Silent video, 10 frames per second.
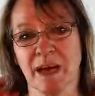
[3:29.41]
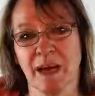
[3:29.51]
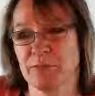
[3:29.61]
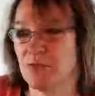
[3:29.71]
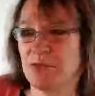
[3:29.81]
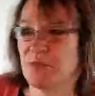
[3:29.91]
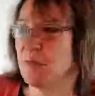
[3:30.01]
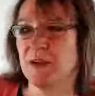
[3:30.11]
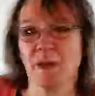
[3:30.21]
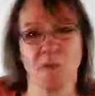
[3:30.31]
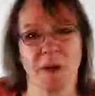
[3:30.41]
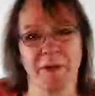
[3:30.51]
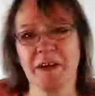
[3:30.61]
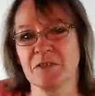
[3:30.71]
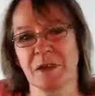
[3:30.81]
I'm sure you've been on
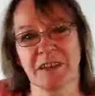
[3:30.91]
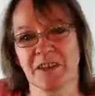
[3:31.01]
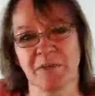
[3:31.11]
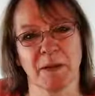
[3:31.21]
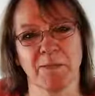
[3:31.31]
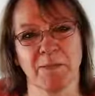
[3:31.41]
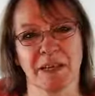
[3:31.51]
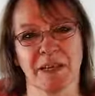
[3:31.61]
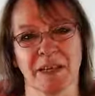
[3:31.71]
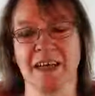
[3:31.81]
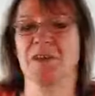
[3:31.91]
webinars where that's been made clear.